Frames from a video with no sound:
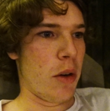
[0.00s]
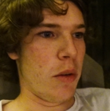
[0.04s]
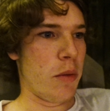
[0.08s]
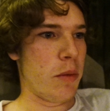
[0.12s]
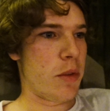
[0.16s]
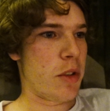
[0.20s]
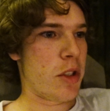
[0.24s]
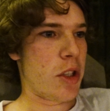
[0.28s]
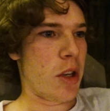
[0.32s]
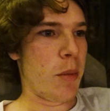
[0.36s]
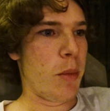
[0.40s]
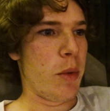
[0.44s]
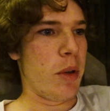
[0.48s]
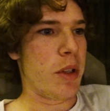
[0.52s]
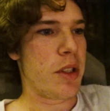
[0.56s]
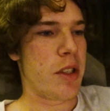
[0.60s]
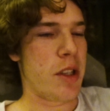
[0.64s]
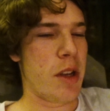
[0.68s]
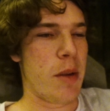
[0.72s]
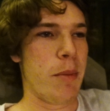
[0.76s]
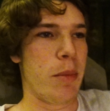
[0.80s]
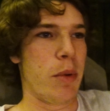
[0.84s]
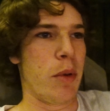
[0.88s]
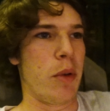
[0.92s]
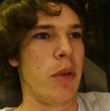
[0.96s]
somewhat
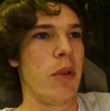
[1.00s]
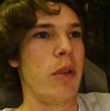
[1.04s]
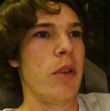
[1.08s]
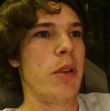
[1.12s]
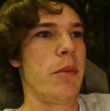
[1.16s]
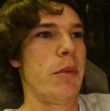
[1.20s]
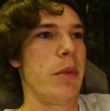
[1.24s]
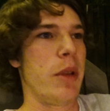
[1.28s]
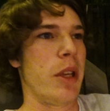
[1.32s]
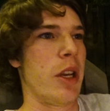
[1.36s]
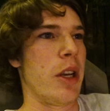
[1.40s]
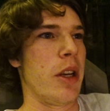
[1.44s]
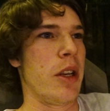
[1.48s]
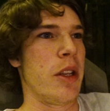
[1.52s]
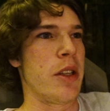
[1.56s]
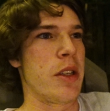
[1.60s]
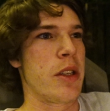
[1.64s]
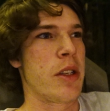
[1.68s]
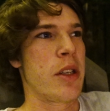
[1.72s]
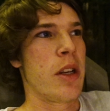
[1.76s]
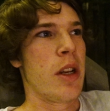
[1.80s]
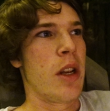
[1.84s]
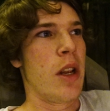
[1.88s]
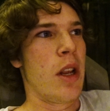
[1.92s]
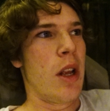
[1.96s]
simple,
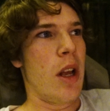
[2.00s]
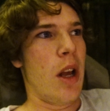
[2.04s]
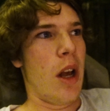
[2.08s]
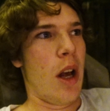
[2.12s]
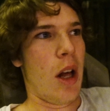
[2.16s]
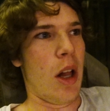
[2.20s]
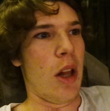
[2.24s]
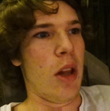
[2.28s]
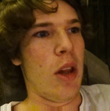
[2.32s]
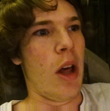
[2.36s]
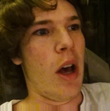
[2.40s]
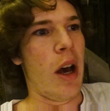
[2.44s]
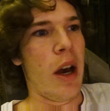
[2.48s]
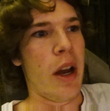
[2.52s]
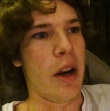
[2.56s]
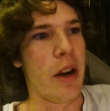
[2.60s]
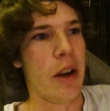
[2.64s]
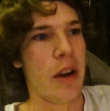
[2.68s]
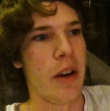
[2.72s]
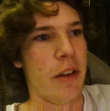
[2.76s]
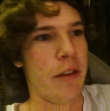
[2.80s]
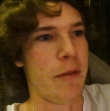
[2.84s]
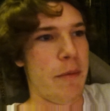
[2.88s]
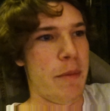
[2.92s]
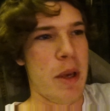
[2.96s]
because a lot
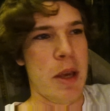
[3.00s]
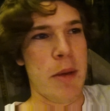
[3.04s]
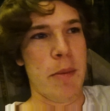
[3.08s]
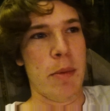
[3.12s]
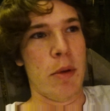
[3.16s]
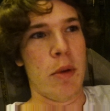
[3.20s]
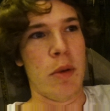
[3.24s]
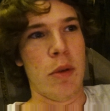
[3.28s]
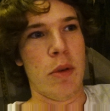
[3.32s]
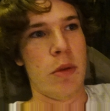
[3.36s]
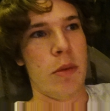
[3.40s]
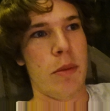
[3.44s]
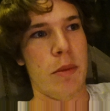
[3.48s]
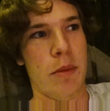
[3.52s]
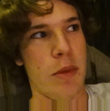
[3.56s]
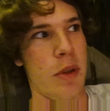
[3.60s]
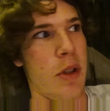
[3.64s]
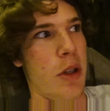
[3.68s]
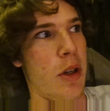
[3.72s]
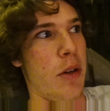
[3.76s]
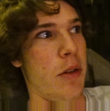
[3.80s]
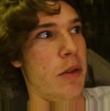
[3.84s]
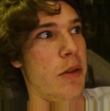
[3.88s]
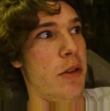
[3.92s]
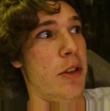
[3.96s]
of people,
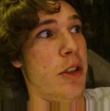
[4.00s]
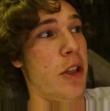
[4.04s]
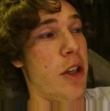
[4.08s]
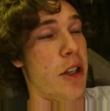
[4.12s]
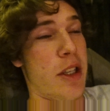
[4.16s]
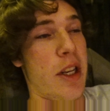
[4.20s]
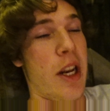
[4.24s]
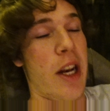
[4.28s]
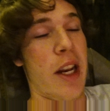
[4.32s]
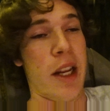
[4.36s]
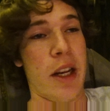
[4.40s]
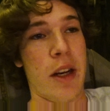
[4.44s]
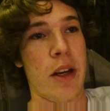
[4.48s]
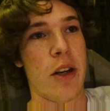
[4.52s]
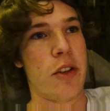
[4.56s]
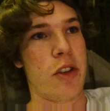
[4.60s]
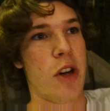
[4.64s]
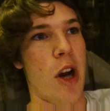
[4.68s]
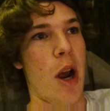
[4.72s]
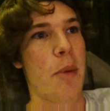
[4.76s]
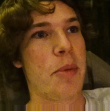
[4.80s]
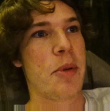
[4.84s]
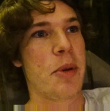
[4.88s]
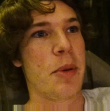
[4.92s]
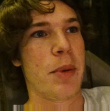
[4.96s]
just getting into
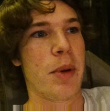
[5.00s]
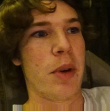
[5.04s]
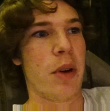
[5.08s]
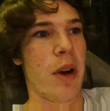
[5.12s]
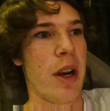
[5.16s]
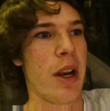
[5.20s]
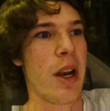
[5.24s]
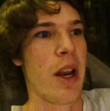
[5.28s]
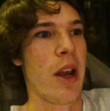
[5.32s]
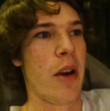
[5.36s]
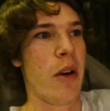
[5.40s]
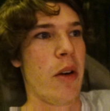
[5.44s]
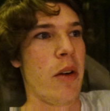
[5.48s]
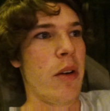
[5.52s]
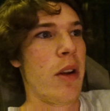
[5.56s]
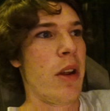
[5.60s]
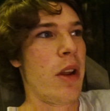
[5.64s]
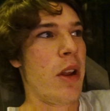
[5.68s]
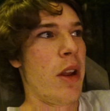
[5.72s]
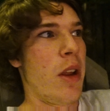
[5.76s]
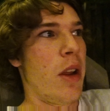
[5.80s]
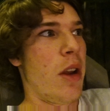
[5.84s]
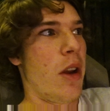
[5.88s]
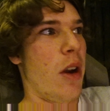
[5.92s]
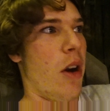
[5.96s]
drop shipping right now
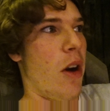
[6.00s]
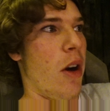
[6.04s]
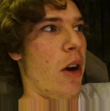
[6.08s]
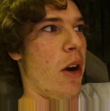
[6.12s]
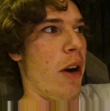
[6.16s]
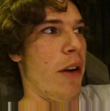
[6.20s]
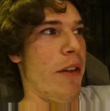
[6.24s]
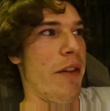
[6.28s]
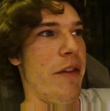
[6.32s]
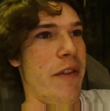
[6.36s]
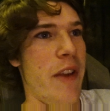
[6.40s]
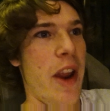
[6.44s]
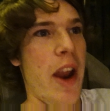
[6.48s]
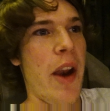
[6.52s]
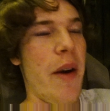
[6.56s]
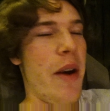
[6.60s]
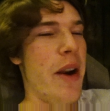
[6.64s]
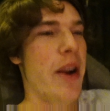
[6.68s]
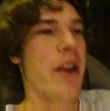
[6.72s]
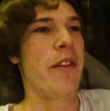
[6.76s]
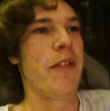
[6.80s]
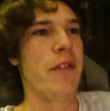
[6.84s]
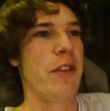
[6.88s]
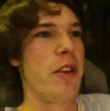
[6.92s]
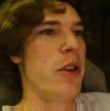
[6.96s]
are very
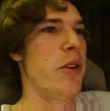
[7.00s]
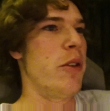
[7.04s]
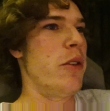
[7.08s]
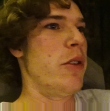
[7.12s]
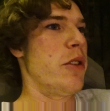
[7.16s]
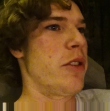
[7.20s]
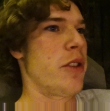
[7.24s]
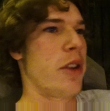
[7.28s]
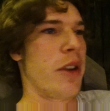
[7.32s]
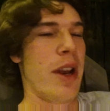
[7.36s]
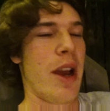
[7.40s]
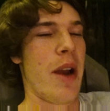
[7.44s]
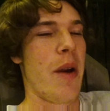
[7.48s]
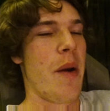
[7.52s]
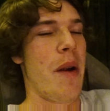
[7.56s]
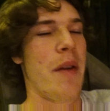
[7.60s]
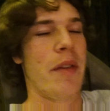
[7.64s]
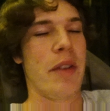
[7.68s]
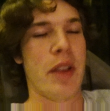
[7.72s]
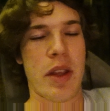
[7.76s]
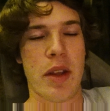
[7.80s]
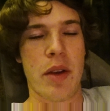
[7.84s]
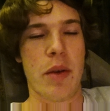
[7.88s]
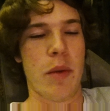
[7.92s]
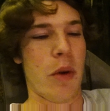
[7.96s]
confused on how
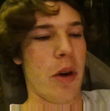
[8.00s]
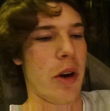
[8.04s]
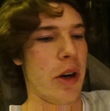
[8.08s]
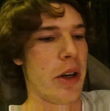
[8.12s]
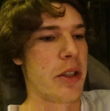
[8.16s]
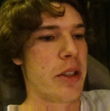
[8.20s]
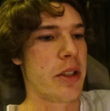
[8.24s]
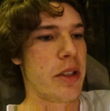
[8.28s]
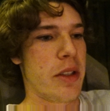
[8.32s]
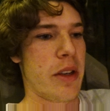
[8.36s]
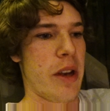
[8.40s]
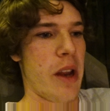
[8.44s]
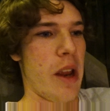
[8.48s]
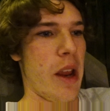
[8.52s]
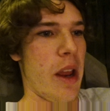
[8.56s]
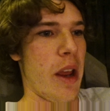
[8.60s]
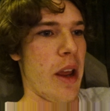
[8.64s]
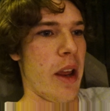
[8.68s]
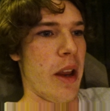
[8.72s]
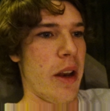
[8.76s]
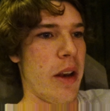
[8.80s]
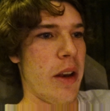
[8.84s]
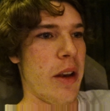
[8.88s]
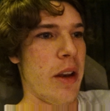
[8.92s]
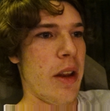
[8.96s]
everything works,
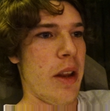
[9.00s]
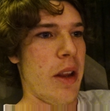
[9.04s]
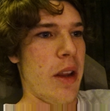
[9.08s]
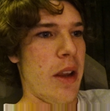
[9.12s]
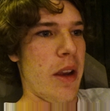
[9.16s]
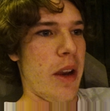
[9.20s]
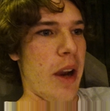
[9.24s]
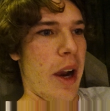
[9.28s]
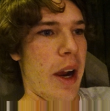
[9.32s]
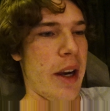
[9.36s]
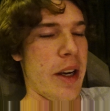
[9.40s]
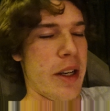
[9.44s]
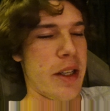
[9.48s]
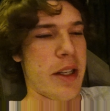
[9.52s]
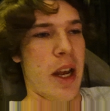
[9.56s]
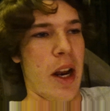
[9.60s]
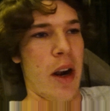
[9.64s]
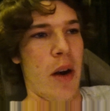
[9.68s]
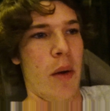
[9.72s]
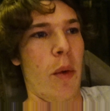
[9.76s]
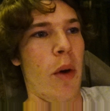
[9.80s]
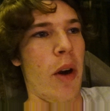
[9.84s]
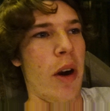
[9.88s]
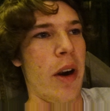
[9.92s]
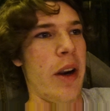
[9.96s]
and I just kind
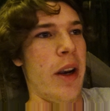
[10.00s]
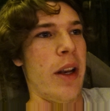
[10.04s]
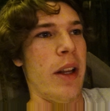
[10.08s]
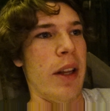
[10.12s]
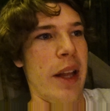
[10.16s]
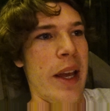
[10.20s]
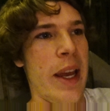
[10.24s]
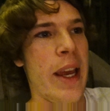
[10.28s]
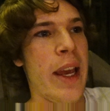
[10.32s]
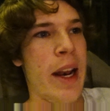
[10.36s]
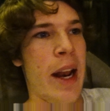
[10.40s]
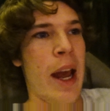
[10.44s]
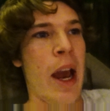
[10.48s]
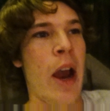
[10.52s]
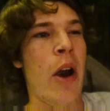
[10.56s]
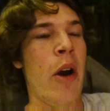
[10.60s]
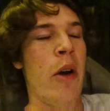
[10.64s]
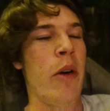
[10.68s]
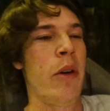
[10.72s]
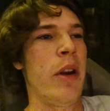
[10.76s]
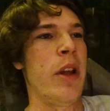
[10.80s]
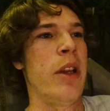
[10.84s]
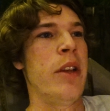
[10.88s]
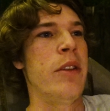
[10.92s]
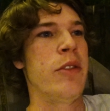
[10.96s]
of wanted to lay it
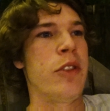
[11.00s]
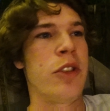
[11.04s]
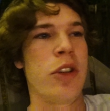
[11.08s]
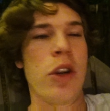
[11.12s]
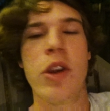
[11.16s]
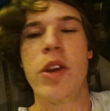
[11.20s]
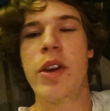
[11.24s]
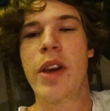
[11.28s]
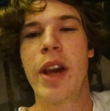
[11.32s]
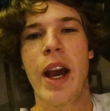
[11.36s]
out and show you